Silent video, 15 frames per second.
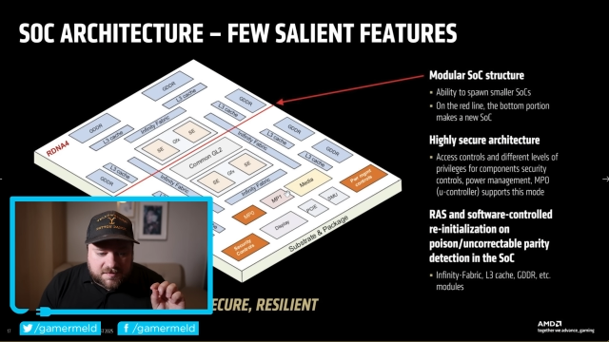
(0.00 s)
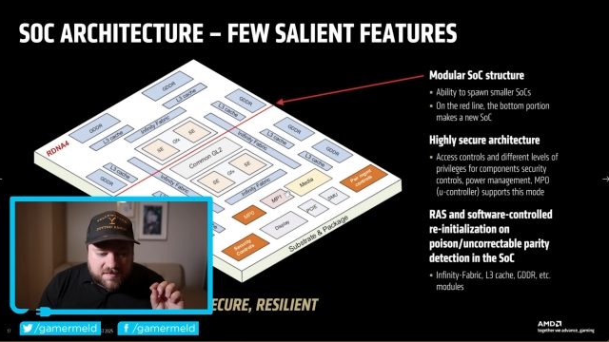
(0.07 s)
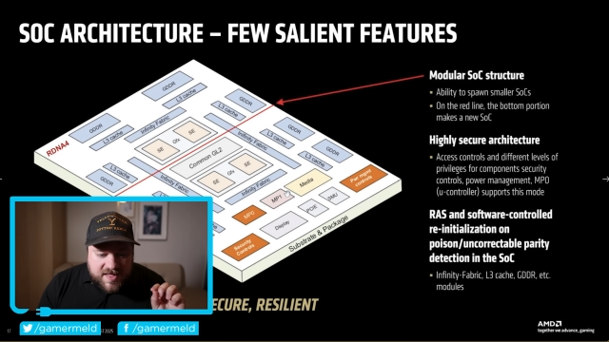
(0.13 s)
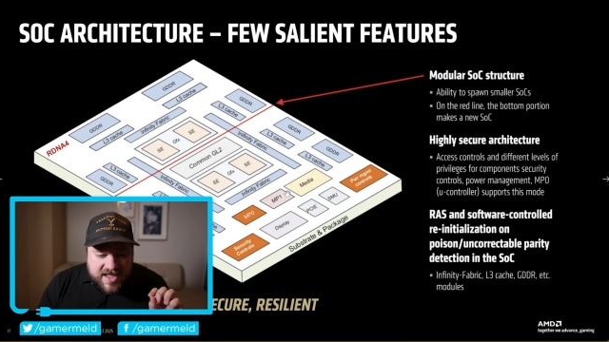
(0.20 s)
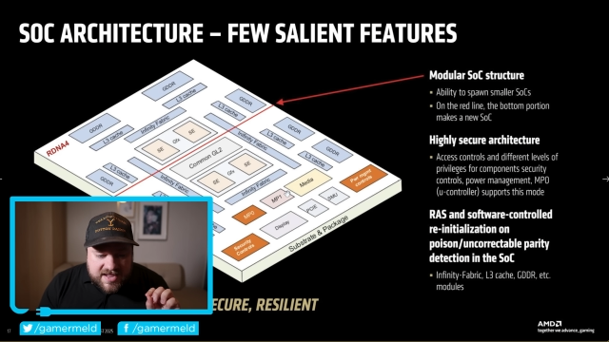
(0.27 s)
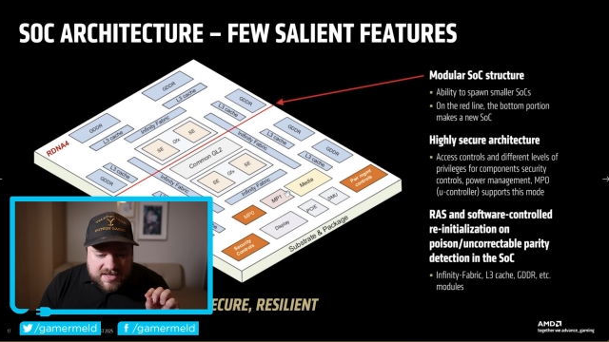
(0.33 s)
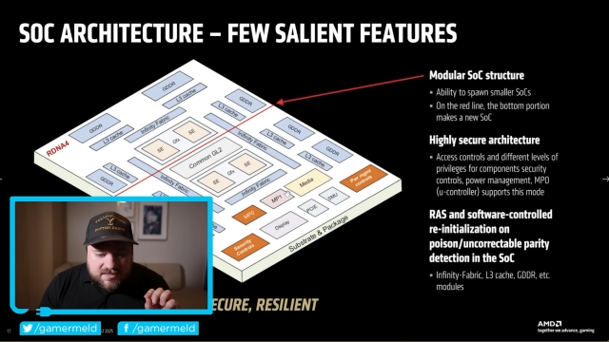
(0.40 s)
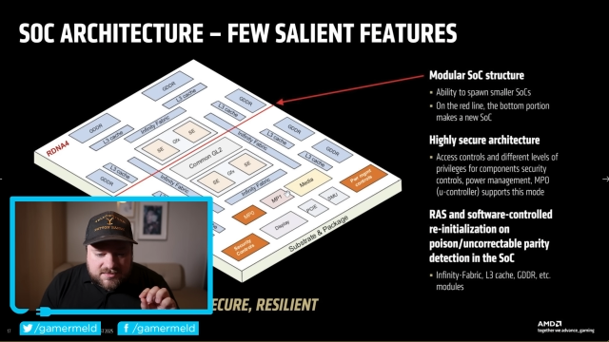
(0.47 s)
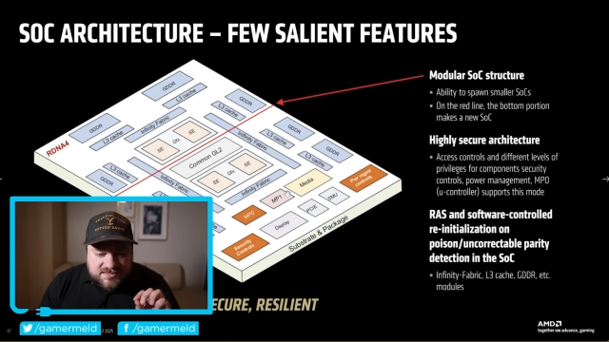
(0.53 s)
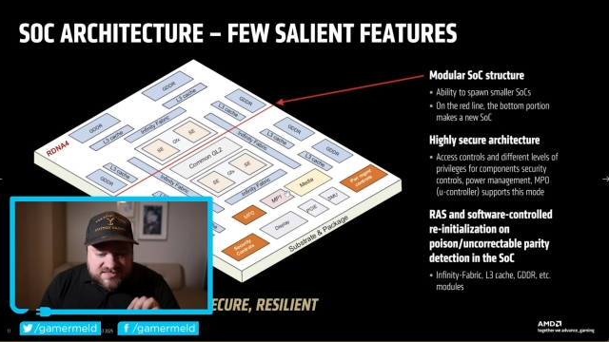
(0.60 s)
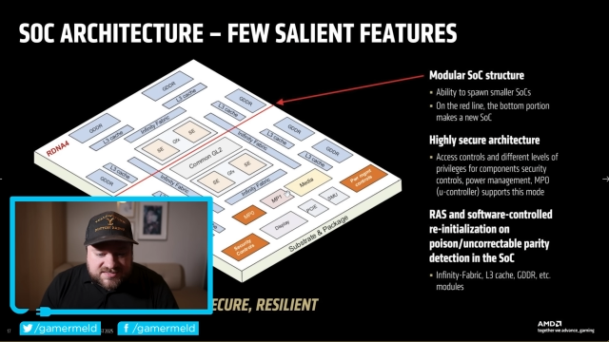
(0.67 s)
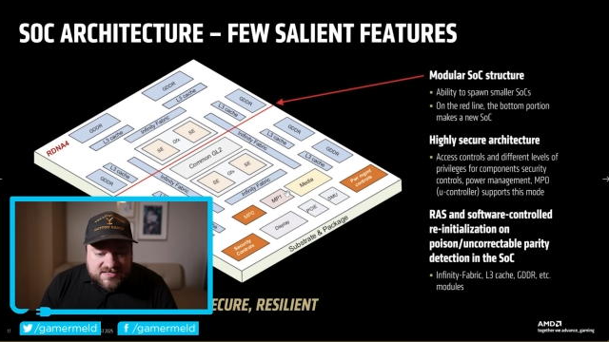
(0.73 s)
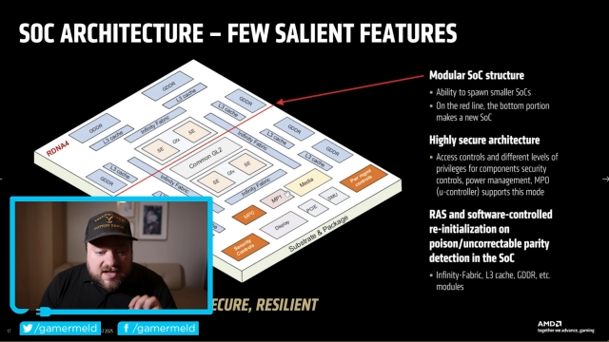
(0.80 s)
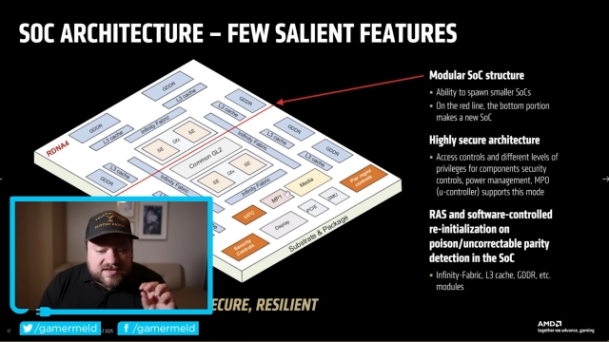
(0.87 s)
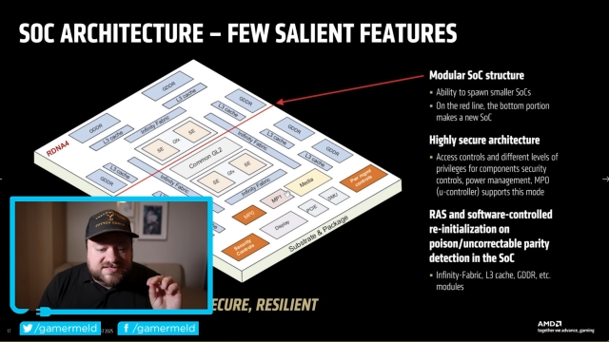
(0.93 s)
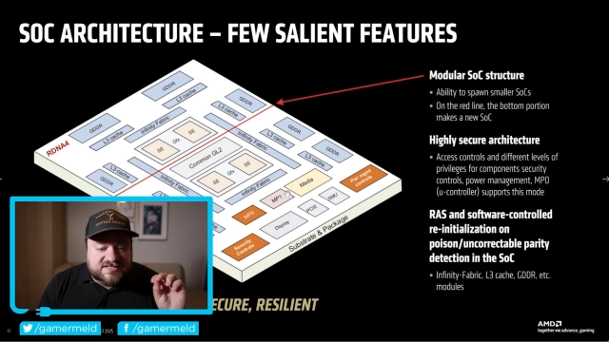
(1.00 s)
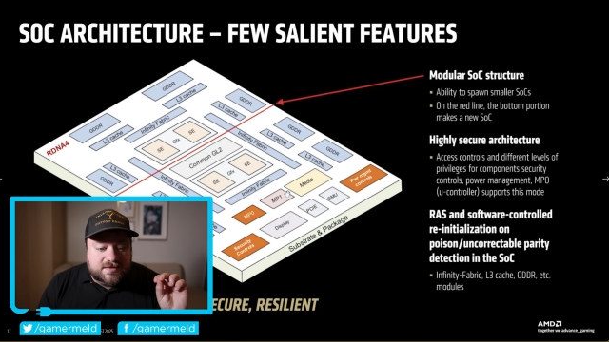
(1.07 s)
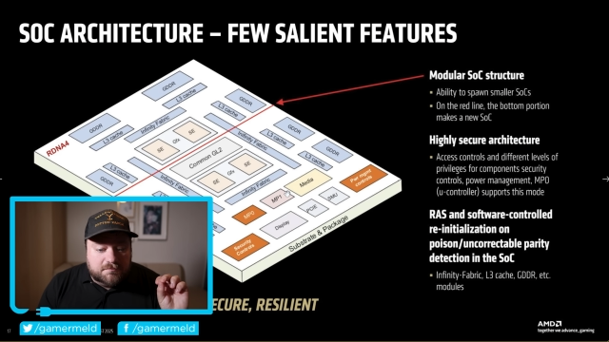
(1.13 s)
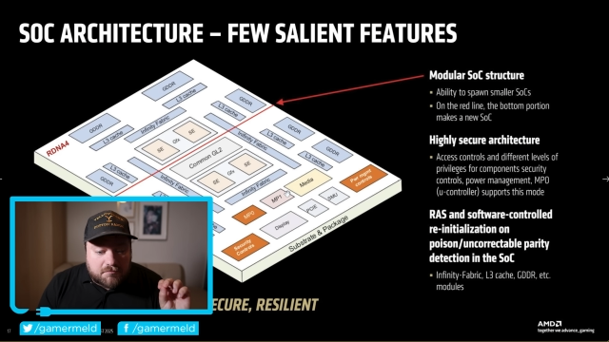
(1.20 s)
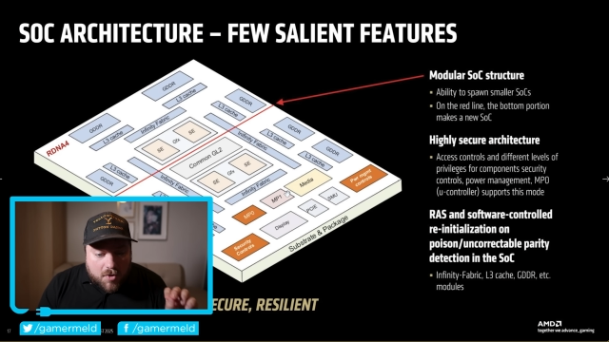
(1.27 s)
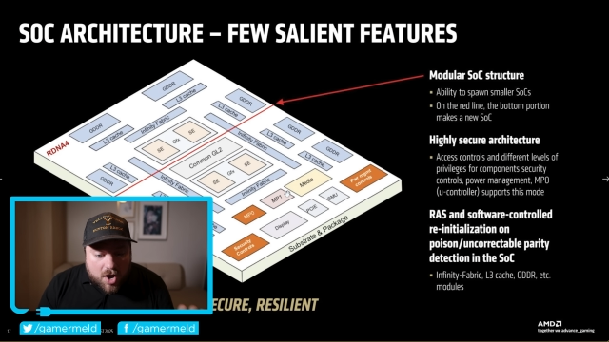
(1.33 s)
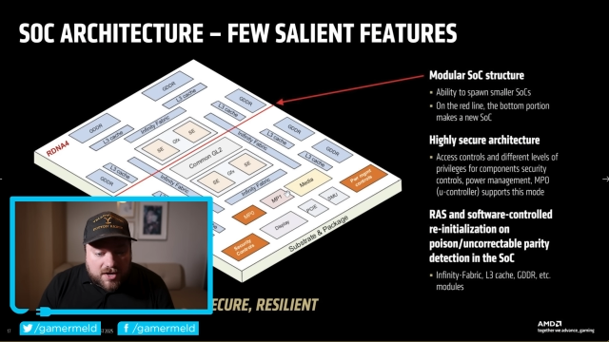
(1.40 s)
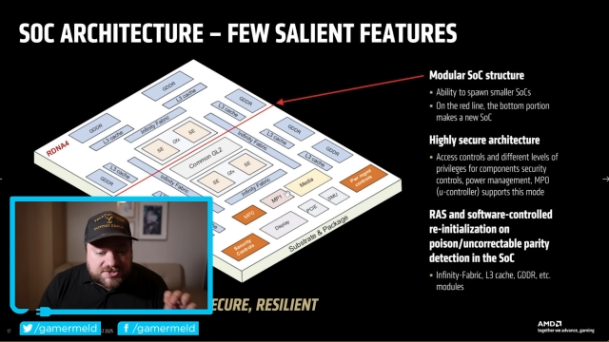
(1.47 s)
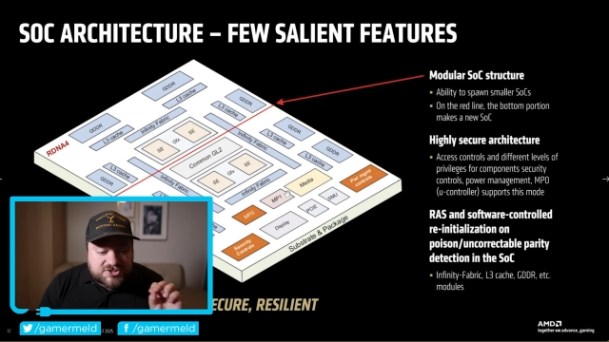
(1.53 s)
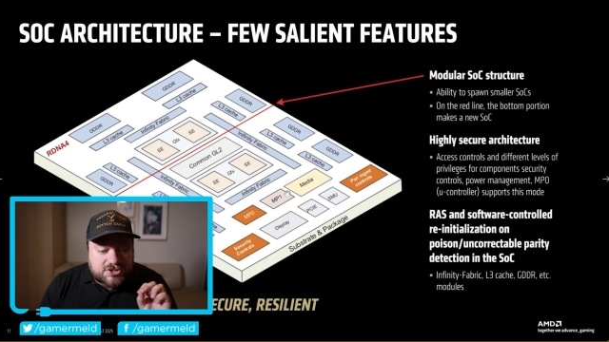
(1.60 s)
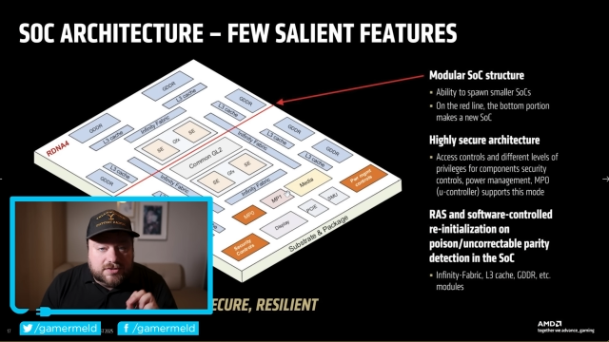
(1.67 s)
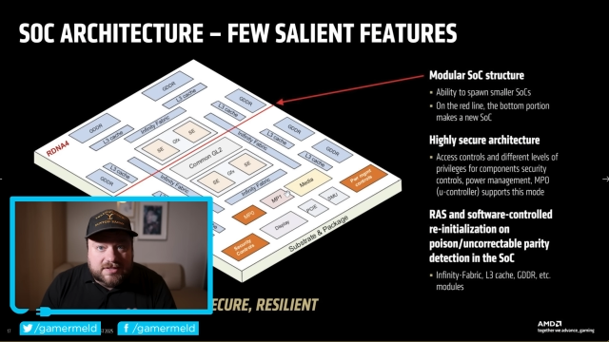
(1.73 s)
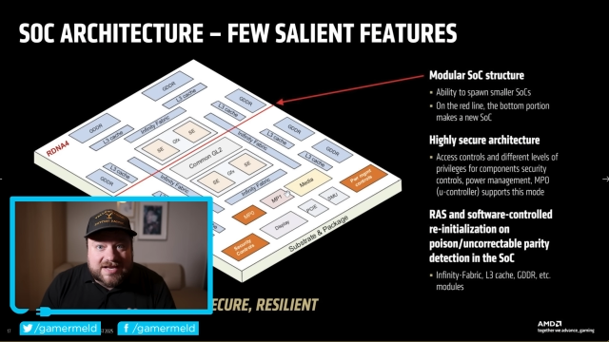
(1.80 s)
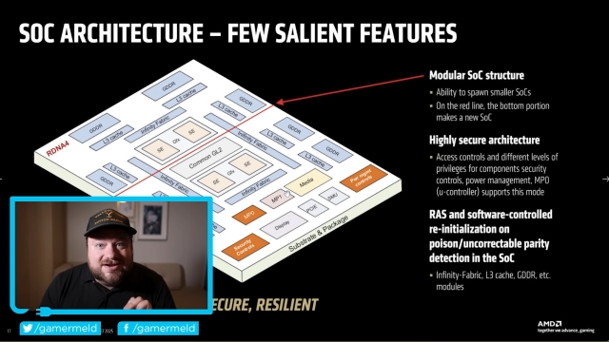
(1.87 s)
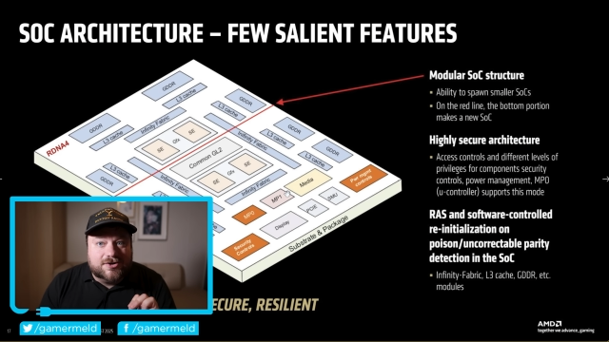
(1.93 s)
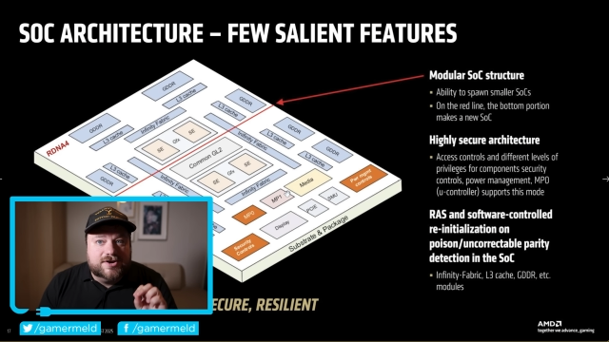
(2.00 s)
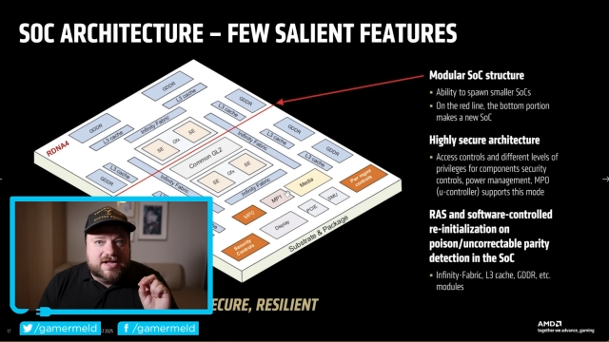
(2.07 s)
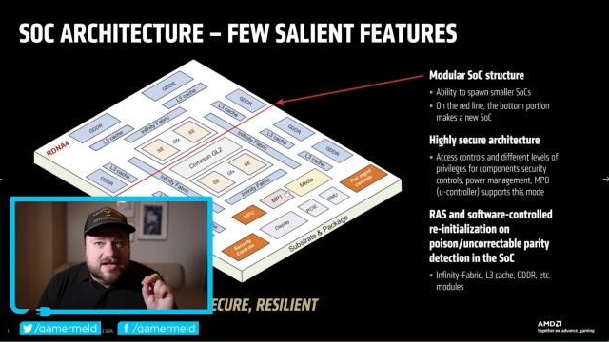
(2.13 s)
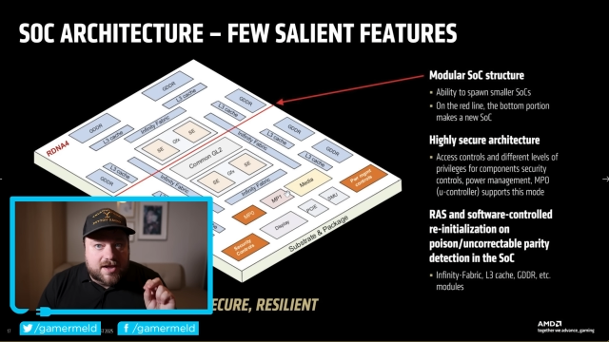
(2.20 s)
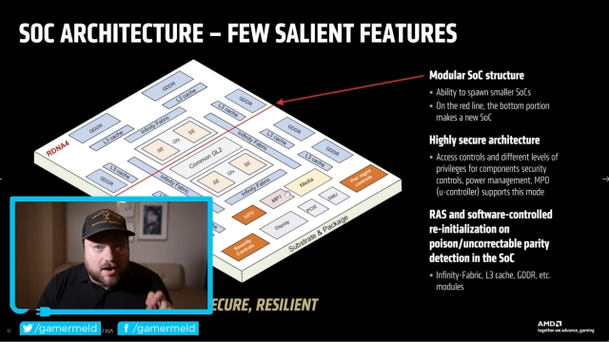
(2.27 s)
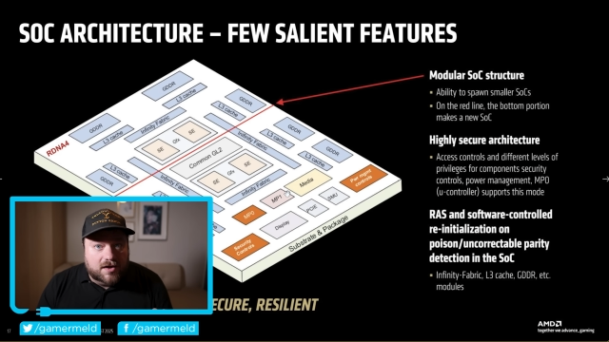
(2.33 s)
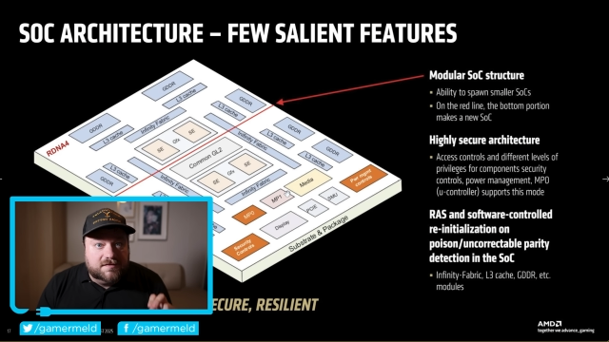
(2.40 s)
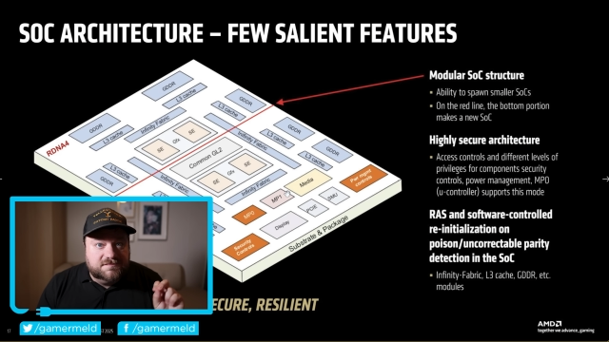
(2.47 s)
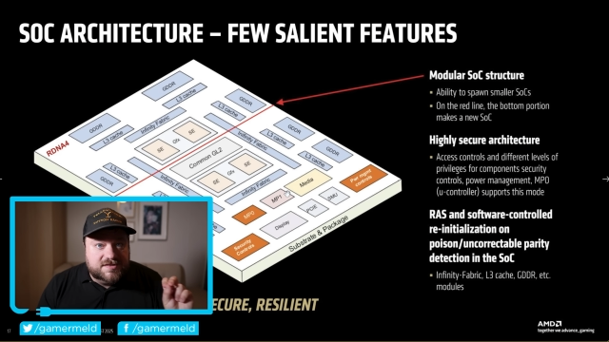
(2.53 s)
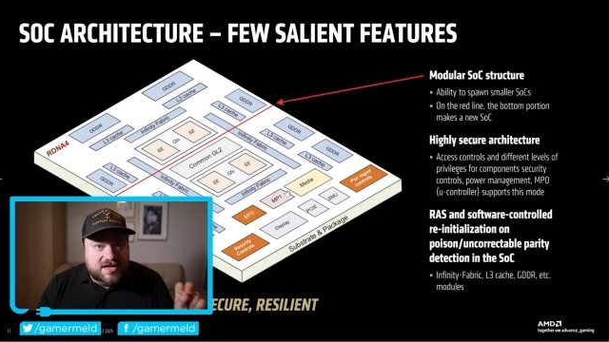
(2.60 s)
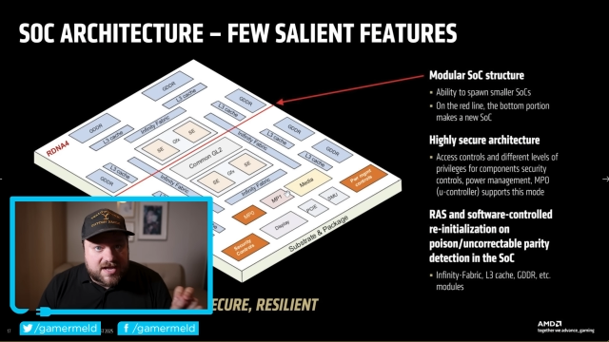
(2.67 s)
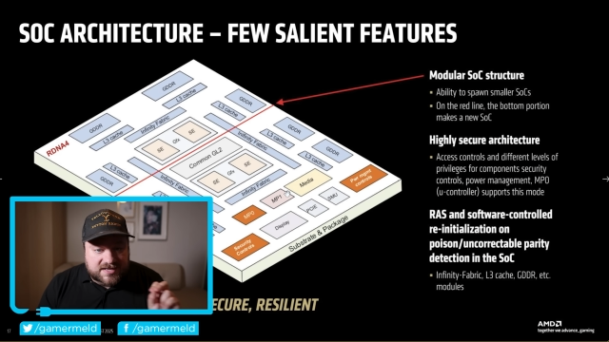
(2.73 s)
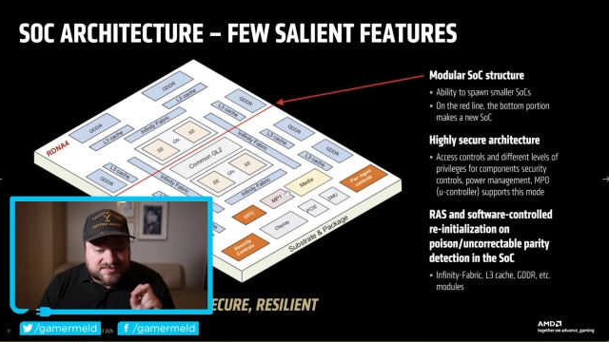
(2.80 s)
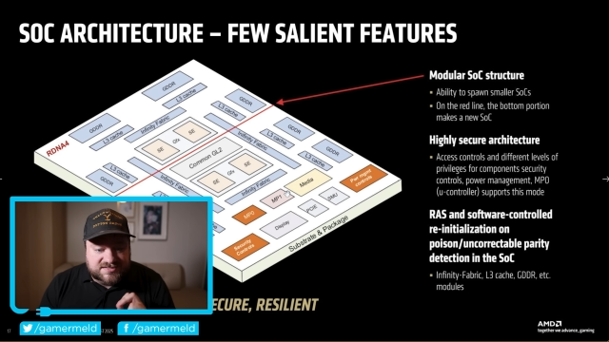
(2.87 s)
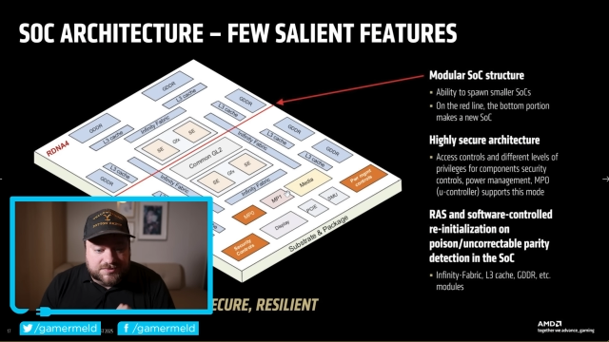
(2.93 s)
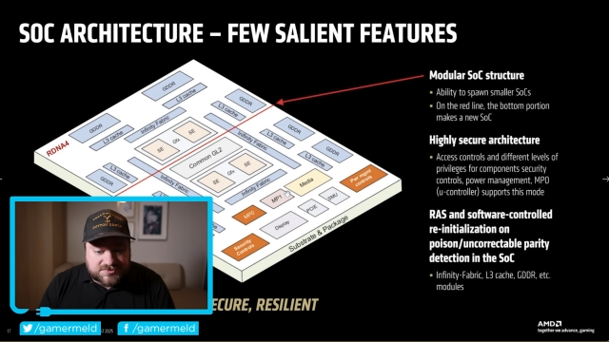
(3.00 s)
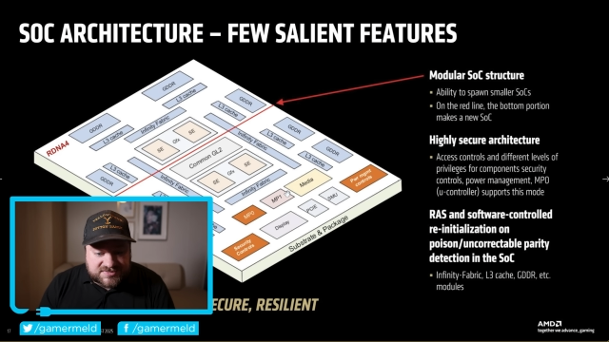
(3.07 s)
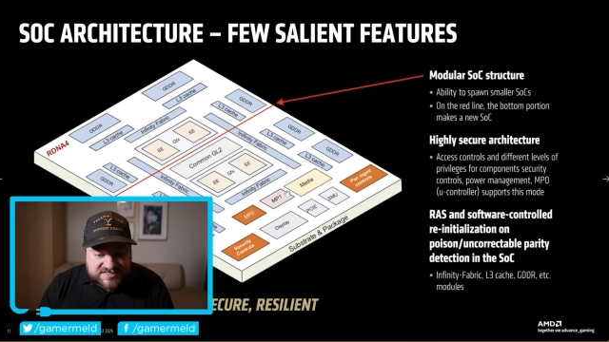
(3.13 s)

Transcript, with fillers: they discussed the modularity of the S O